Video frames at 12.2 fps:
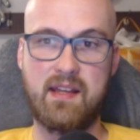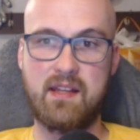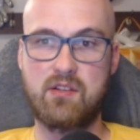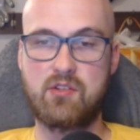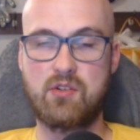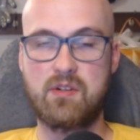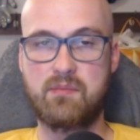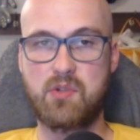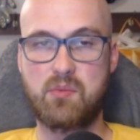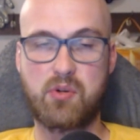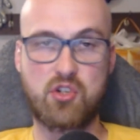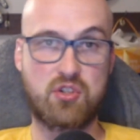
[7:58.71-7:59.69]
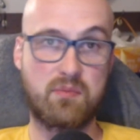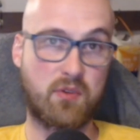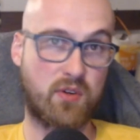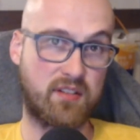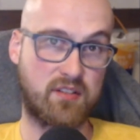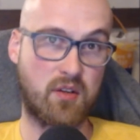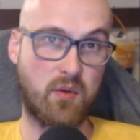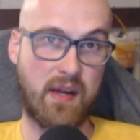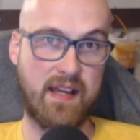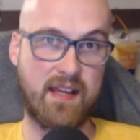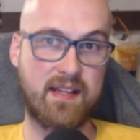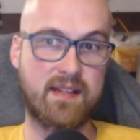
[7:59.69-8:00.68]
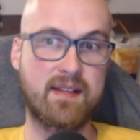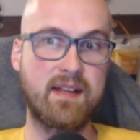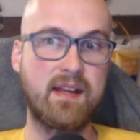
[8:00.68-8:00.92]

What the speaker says: into him to push him the rest of the way in.